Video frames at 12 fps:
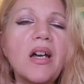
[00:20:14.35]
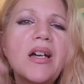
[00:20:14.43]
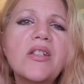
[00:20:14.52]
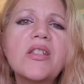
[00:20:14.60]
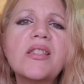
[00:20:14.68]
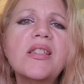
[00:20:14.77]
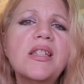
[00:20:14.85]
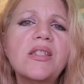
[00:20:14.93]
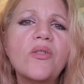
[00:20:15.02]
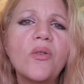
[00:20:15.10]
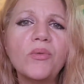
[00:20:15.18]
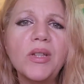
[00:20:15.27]
I just need
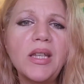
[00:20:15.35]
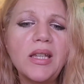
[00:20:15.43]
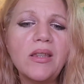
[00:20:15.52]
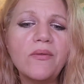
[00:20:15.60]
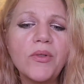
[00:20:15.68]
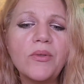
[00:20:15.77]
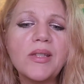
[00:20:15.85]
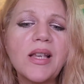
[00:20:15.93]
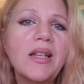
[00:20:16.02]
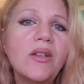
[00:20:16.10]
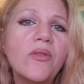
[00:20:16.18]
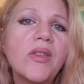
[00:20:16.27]
to only eat the foods
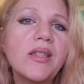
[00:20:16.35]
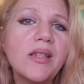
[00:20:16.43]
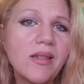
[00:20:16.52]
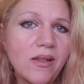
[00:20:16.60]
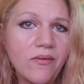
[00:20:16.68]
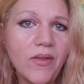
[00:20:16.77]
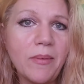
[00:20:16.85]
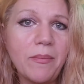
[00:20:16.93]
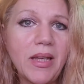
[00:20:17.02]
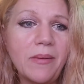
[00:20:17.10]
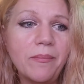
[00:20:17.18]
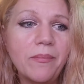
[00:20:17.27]
I know that doesn't affect
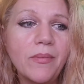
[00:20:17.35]
me.